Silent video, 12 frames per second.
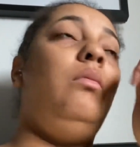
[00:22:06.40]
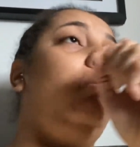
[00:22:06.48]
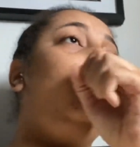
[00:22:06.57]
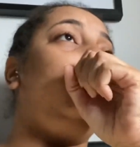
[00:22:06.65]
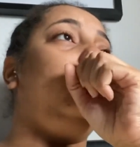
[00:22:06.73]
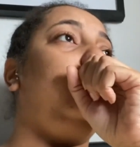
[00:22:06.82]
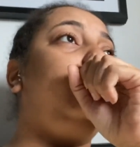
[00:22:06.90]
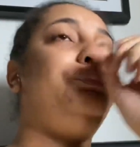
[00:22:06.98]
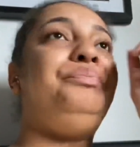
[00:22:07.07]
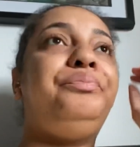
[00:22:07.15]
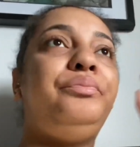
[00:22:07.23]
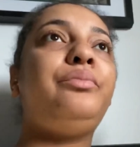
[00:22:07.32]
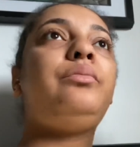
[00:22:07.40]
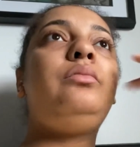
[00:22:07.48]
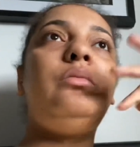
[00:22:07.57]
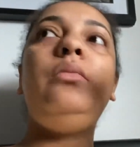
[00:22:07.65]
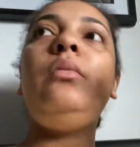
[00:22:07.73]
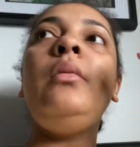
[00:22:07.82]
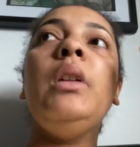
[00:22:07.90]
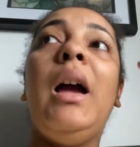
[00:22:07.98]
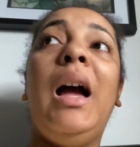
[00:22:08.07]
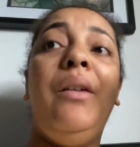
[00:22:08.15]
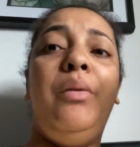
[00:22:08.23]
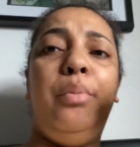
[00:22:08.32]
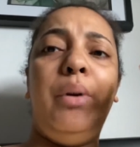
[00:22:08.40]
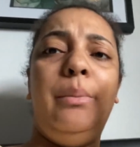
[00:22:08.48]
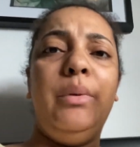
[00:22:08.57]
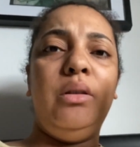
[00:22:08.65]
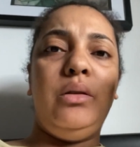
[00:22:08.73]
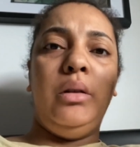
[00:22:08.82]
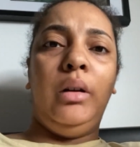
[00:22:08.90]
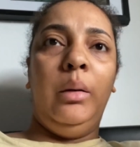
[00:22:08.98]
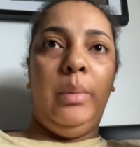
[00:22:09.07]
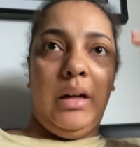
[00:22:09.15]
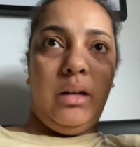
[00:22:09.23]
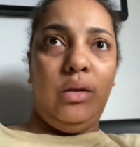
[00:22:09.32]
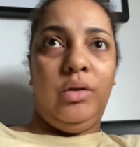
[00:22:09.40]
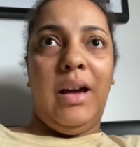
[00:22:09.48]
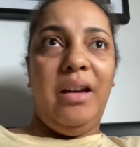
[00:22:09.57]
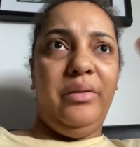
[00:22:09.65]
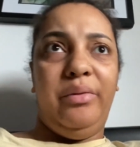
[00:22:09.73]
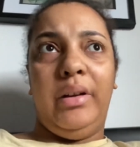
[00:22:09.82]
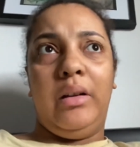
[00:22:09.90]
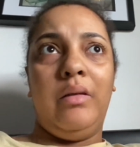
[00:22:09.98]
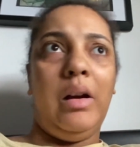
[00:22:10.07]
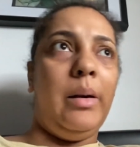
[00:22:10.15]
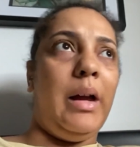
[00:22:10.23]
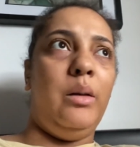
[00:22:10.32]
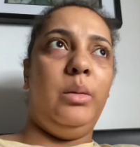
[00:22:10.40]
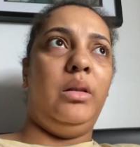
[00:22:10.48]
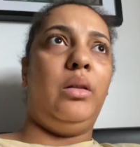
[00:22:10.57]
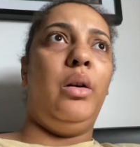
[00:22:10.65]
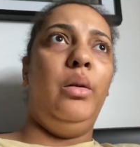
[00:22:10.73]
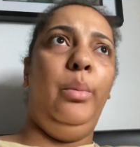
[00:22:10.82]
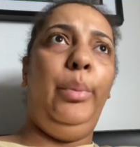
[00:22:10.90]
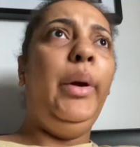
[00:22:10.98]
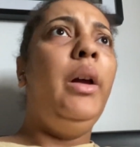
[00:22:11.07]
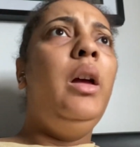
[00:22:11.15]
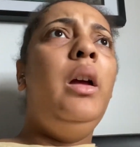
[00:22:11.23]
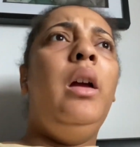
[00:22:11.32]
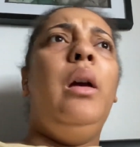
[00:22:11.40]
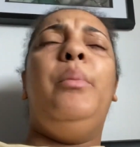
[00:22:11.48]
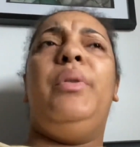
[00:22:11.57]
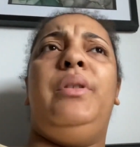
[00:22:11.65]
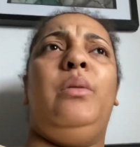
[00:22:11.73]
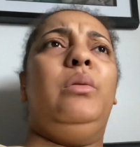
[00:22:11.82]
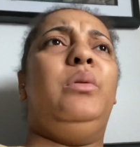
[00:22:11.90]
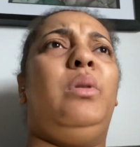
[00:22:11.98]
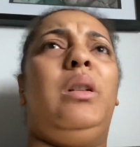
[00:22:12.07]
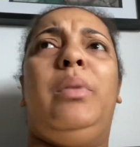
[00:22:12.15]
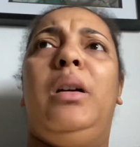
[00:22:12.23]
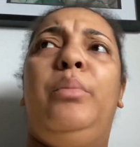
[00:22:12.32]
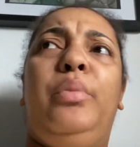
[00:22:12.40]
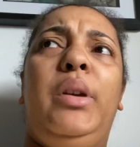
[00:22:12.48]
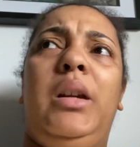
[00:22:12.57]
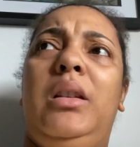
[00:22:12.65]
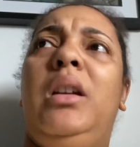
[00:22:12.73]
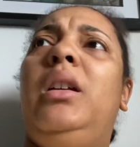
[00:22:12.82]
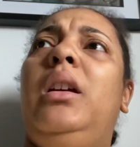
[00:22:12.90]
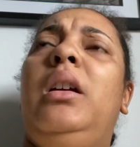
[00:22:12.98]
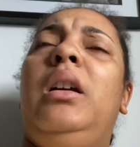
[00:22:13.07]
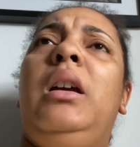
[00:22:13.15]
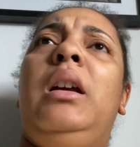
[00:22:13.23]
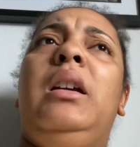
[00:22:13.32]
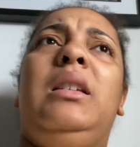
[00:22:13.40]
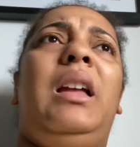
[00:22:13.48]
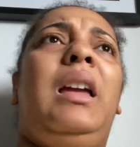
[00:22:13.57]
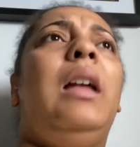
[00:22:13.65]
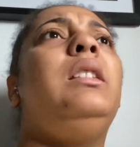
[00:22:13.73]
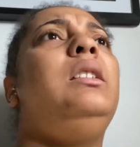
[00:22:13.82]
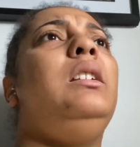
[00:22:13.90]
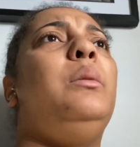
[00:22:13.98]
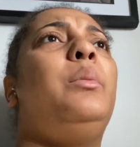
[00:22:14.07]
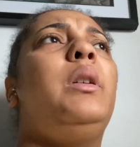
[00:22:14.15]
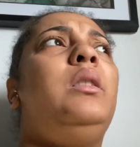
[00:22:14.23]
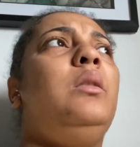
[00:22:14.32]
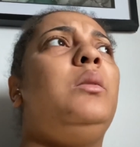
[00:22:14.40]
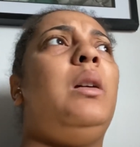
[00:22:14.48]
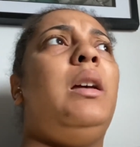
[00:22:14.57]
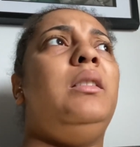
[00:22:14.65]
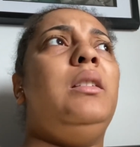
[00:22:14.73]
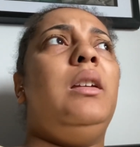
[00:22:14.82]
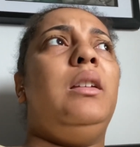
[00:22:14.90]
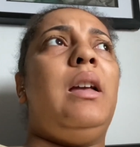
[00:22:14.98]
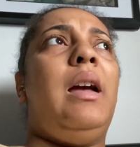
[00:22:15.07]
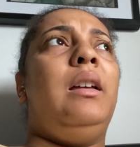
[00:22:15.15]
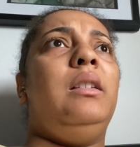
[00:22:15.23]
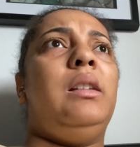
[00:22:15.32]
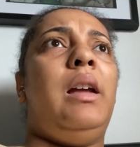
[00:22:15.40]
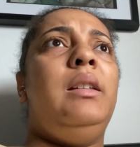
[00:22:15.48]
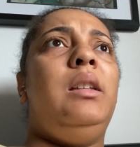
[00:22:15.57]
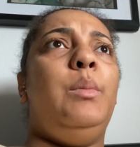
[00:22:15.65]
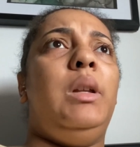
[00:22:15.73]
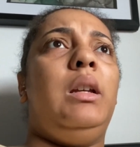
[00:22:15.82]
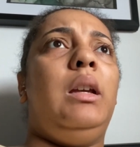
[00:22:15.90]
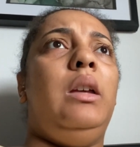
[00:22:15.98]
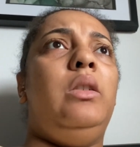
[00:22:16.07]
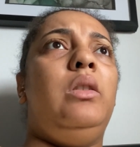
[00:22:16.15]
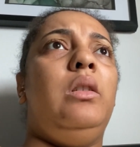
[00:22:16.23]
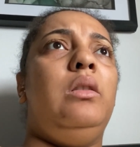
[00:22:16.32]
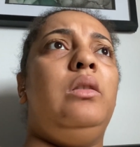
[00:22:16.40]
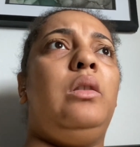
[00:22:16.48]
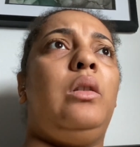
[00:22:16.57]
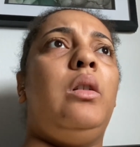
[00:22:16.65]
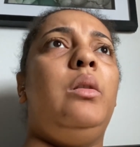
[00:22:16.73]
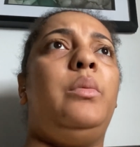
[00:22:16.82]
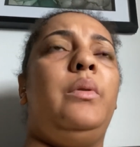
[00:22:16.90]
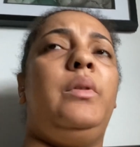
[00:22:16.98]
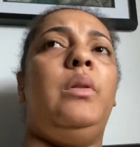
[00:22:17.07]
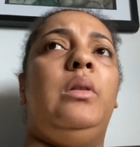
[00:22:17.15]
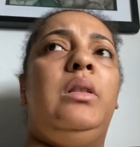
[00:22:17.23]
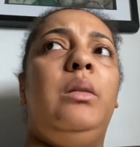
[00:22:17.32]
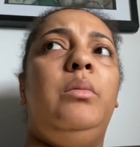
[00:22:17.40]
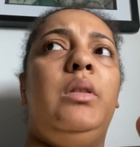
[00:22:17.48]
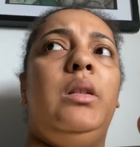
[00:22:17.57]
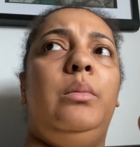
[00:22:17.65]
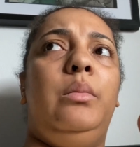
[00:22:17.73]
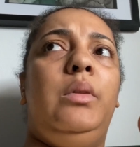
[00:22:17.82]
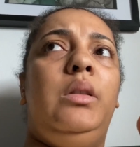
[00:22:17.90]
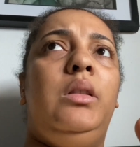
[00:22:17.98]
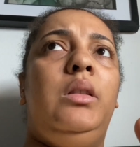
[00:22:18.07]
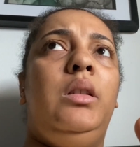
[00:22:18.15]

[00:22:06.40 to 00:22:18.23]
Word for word: I have appointments to go back and try and figure out how to cope. But they were talking about putting it's like antidepressants or anti anxiety medication to cope with those symptoms